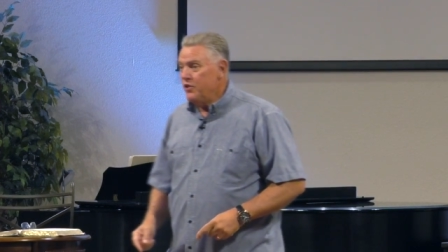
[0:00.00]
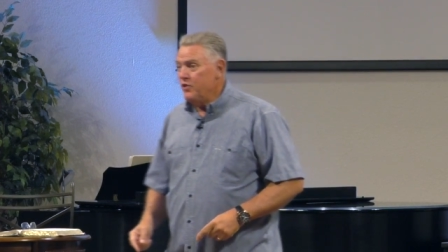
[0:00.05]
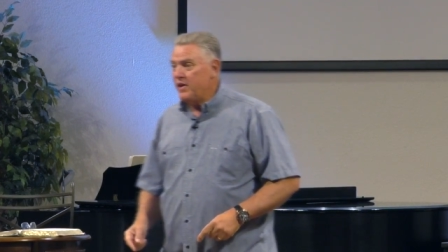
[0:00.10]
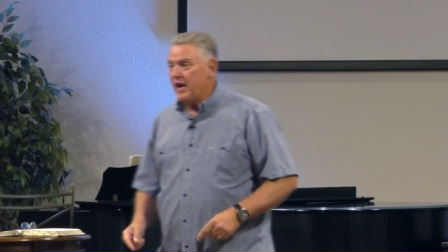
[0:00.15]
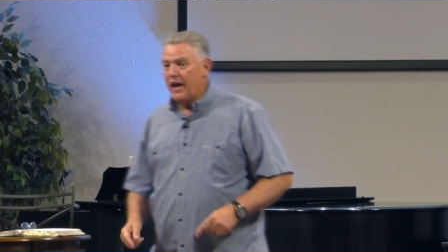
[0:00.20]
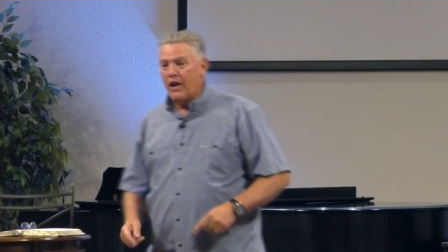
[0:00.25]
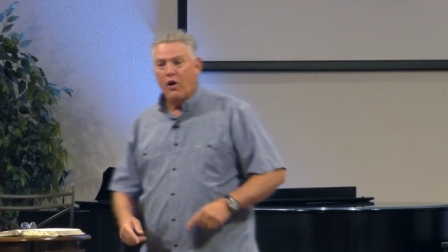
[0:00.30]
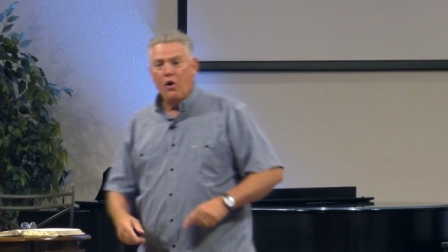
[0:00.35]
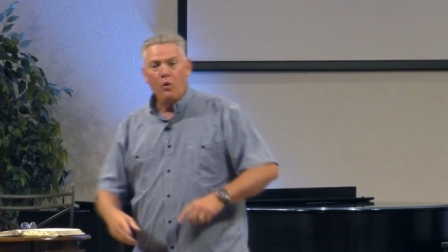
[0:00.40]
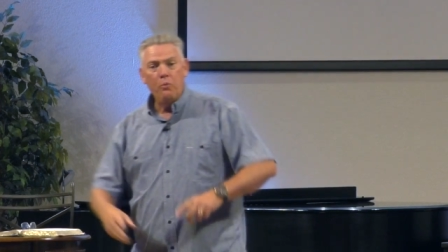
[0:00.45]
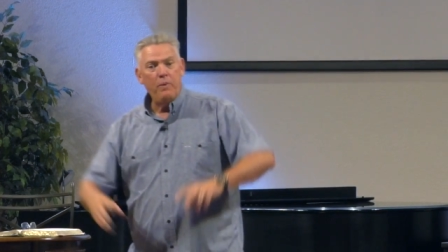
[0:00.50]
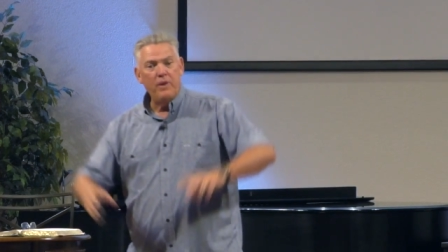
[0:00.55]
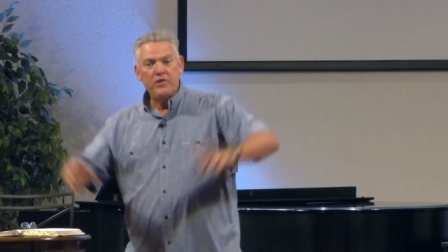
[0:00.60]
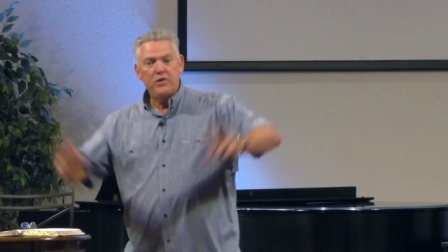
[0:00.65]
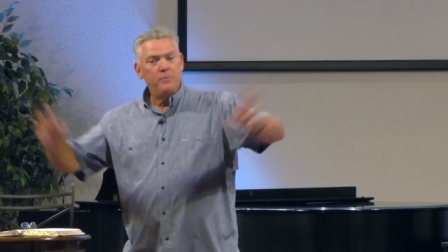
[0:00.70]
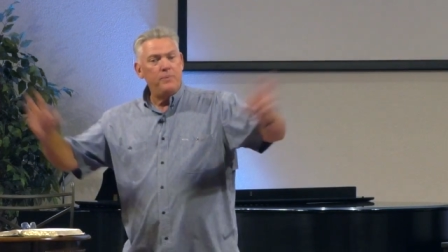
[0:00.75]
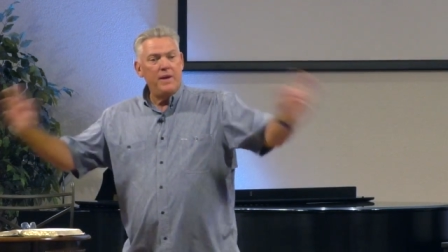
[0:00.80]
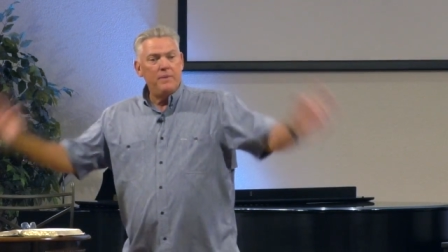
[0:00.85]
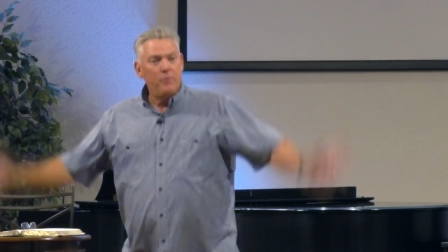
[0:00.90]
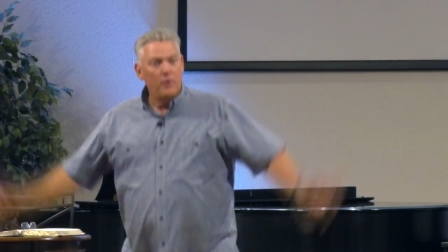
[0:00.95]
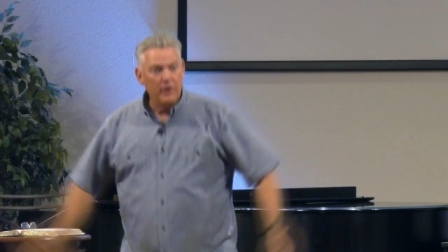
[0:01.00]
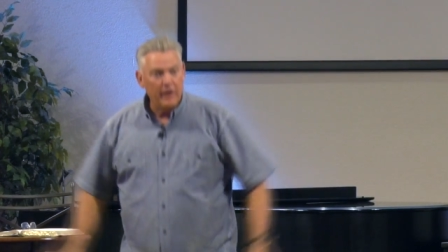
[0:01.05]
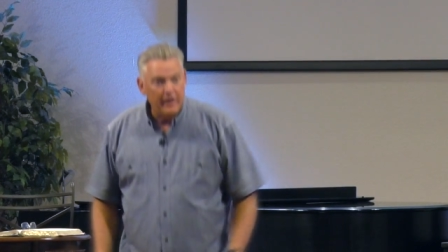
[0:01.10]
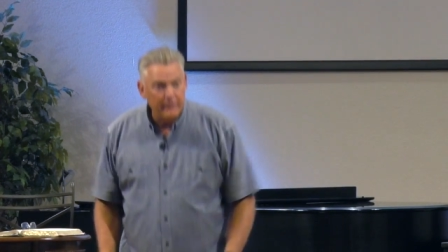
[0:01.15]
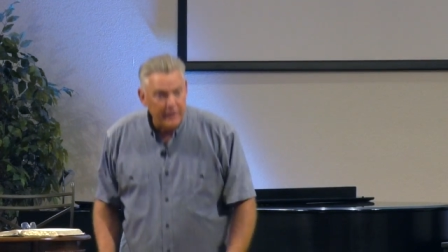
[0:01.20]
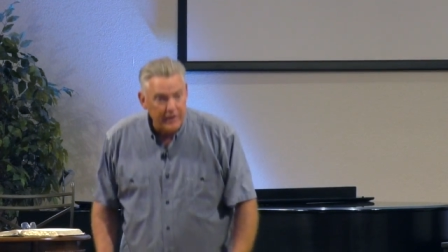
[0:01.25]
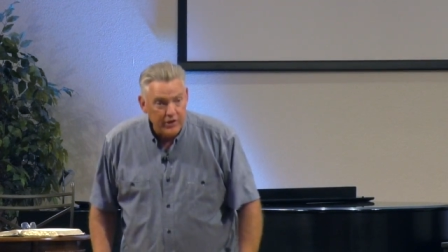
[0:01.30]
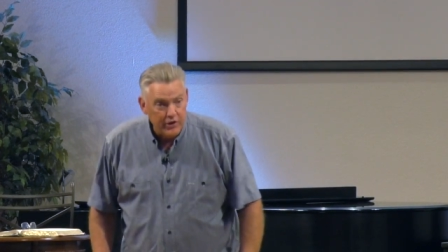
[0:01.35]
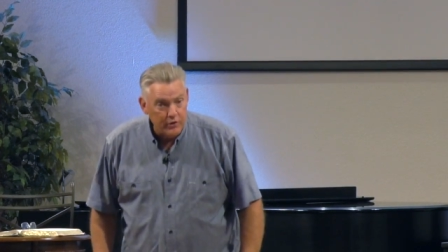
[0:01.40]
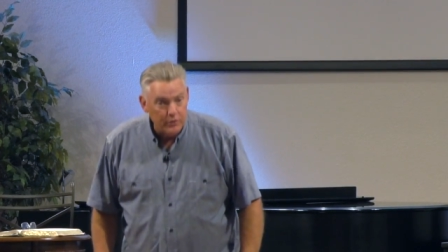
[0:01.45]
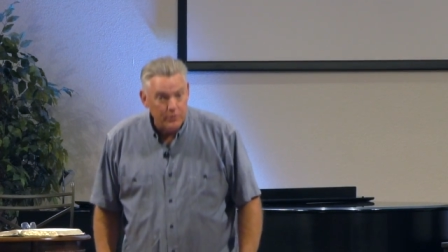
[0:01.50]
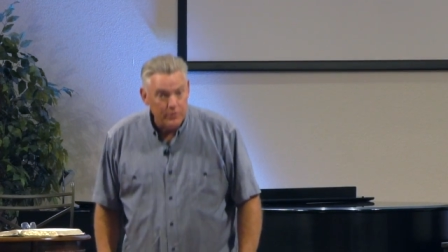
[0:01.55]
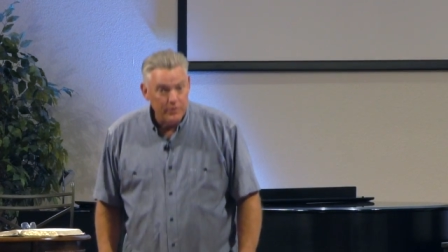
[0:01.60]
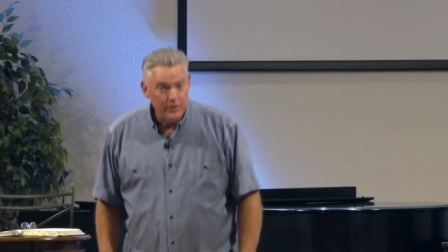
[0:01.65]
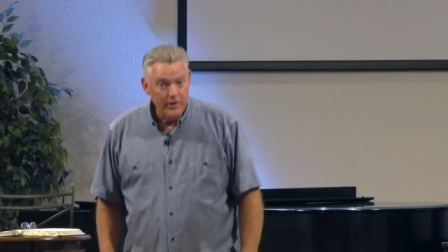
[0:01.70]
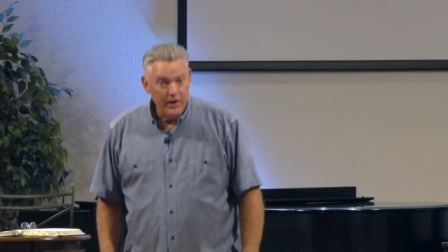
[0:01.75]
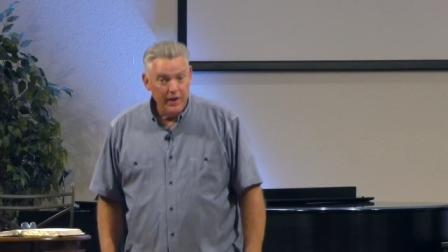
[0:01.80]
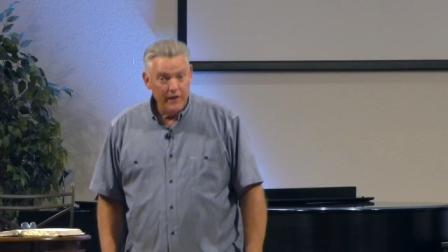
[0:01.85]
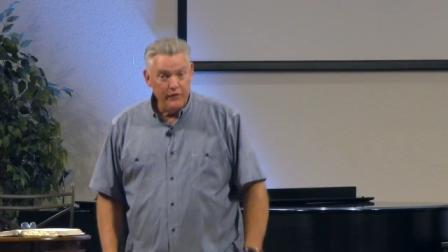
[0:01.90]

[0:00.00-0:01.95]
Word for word: you've got a whole bunch of people loving you.